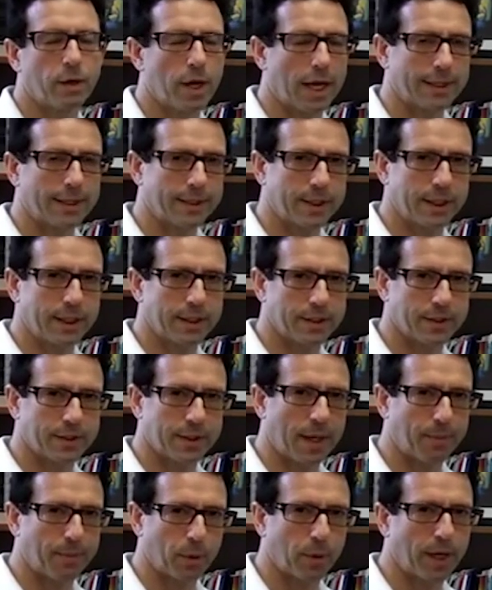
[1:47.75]
you're not seeing the
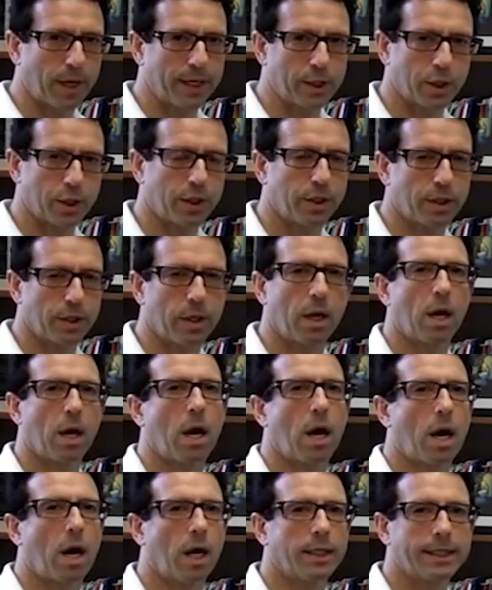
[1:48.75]
separation
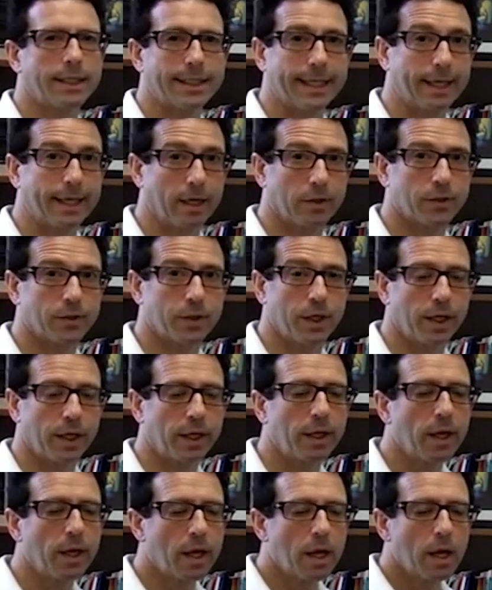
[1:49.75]
on
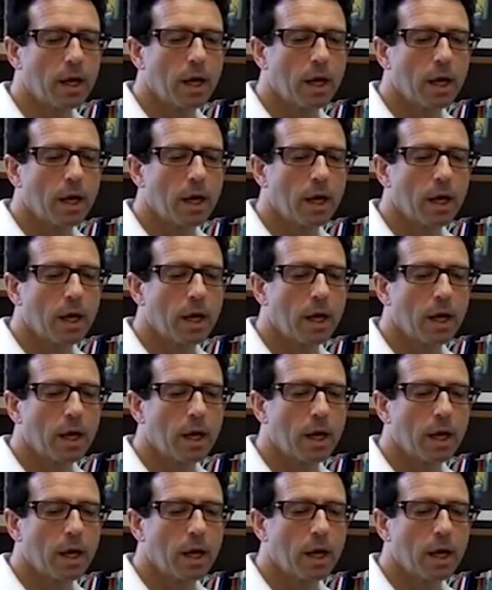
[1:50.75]
TLC,